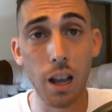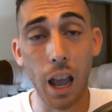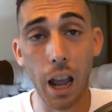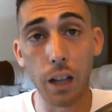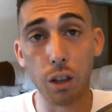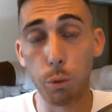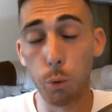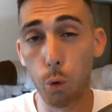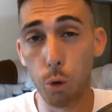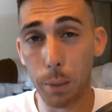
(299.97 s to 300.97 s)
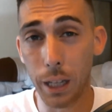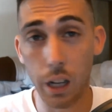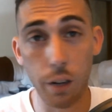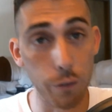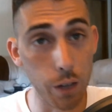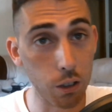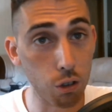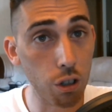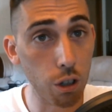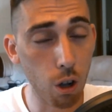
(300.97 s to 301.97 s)
and through the beginning of
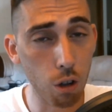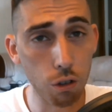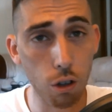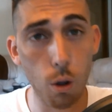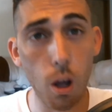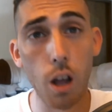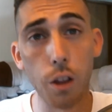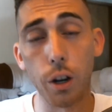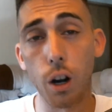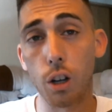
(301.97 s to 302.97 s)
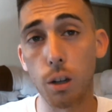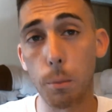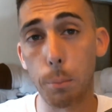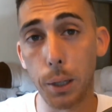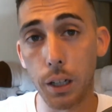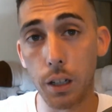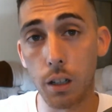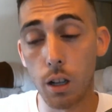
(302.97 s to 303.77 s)
next year also. There are going to be